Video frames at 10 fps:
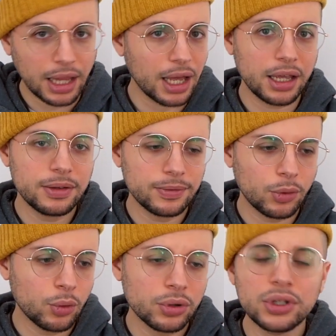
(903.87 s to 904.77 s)
live
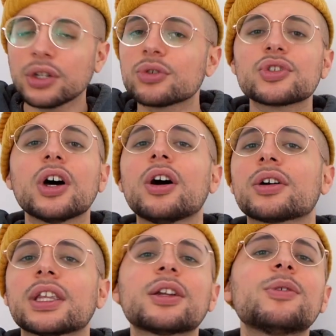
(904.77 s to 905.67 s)
or another
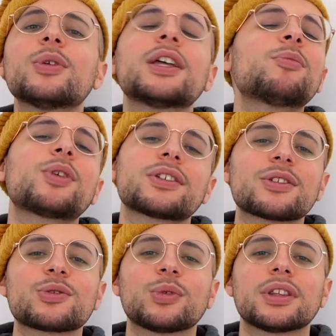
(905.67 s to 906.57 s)
song that he will impress
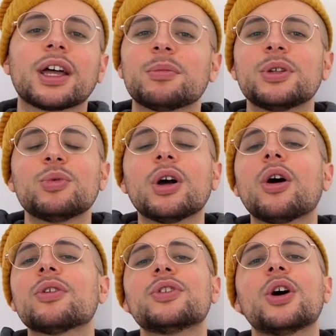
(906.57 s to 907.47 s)
us with. I mean, we
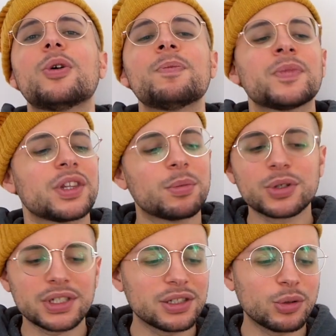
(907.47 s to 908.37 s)
all know that
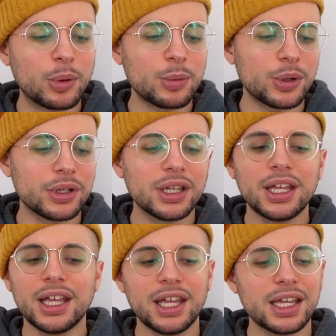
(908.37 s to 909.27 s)
Marcelito Pomoy
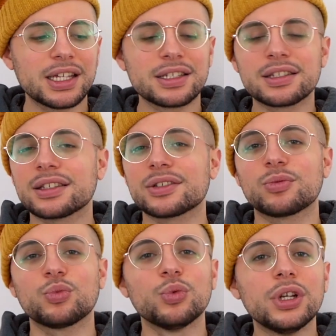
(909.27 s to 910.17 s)
is
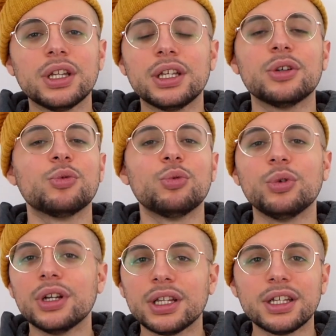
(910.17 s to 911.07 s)
really,
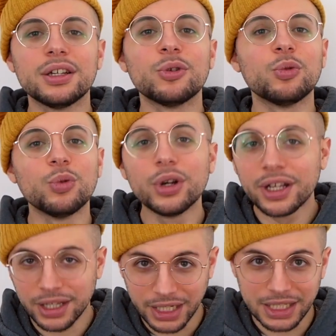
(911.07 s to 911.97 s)
really,
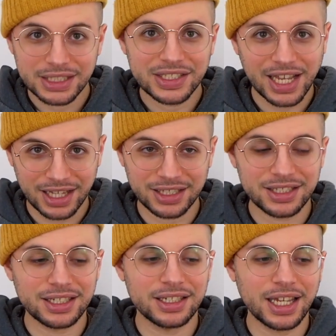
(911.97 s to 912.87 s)
really
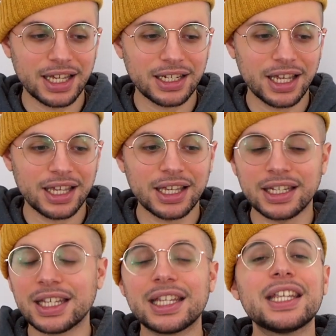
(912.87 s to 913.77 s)
talented and
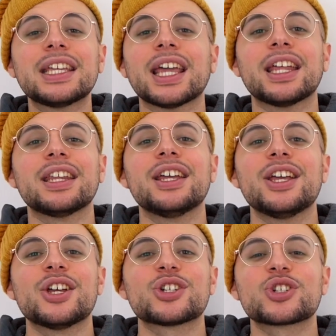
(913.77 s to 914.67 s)
he can
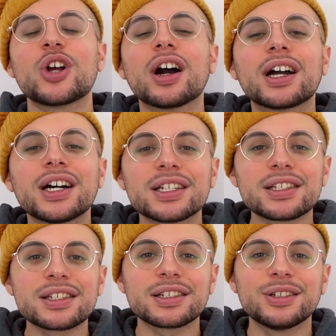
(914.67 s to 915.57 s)
shock
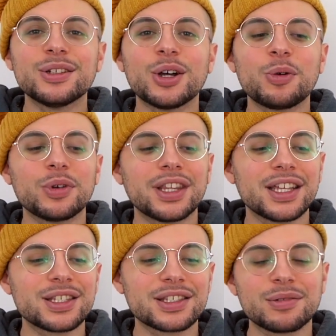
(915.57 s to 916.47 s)
us, you know, with
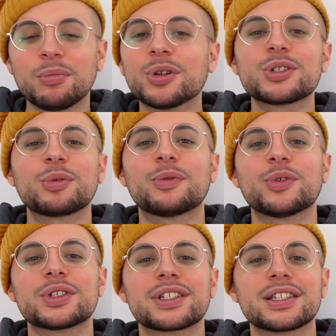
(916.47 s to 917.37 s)
his multiple
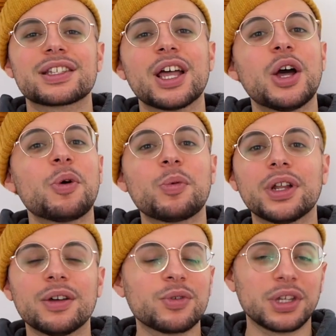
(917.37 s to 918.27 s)
voices
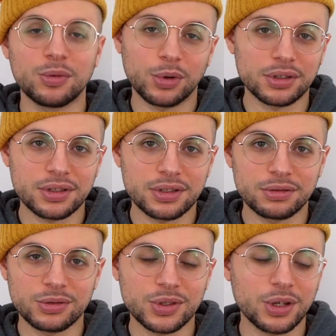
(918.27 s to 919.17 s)
whenever he wants
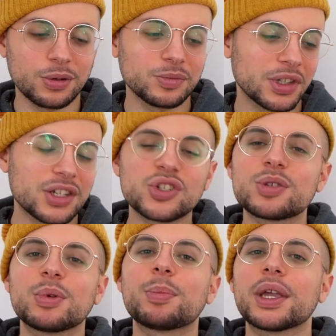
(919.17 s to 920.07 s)
to. So let's
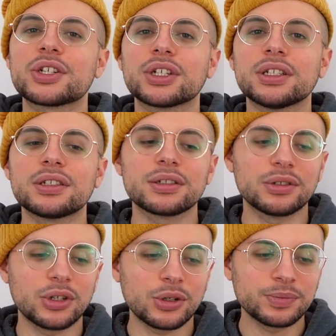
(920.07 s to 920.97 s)
just be patient,
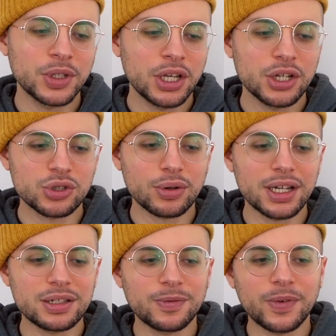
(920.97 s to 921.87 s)
you know,
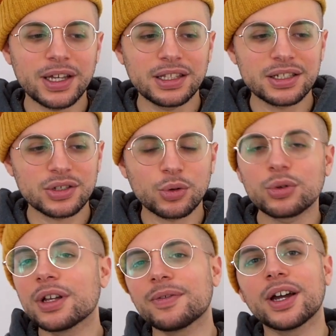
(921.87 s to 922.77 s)
try to fight this
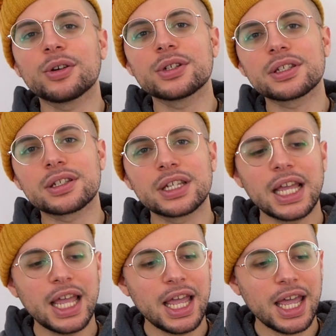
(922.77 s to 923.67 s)
coronavirus
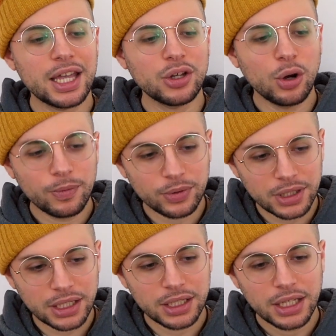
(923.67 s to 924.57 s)
and
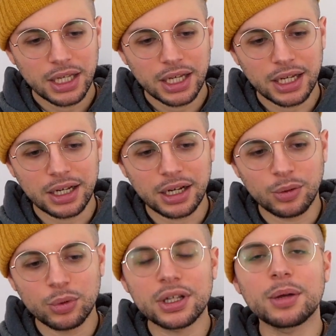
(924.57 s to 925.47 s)
hopefully
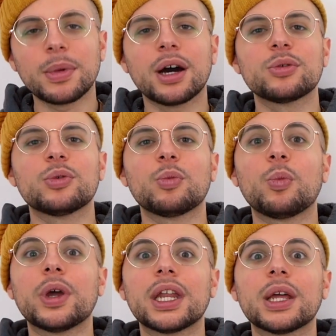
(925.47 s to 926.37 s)
we'll come out
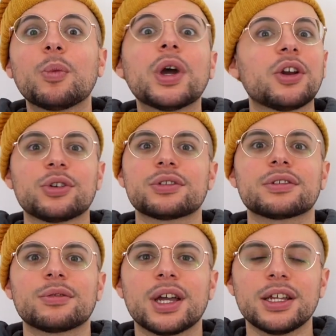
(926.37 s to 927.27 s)

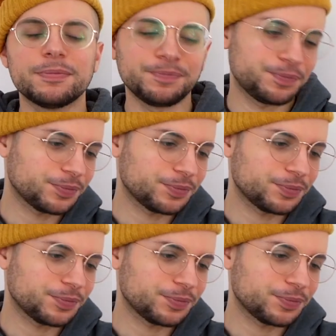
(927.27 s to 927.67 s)
winners, right?